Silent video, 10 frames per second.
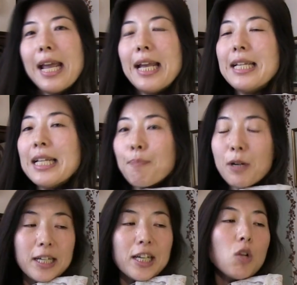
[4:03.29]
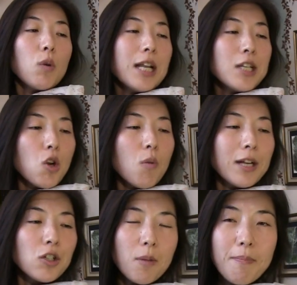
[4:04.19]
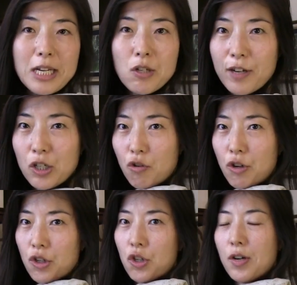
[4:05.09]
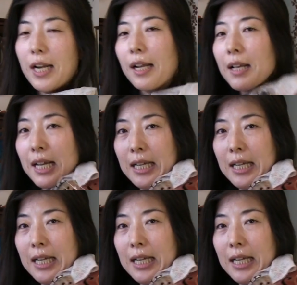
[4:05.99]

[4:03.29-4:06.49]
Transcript: And this particular one, let's go back to the Beethoven Kreutzer Sonata.